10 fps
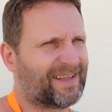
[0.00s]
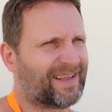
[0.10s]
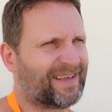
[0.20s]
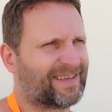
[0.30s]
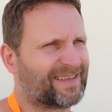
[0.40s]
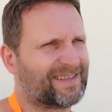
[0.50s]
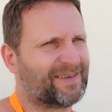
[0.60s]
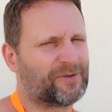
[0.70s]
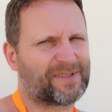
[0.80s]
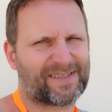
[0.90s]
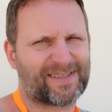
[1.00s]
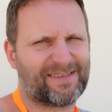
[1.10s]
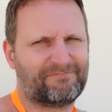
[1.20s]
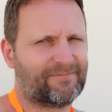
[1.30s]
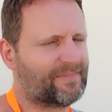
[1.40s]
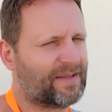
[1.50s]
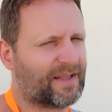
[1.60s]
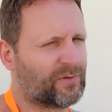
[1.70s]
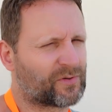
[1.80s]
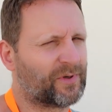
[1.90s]
like, and that was
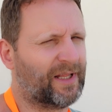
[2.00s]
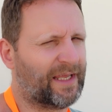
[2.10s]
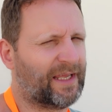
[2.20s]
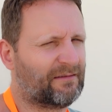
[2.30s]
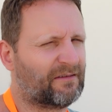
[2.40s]
really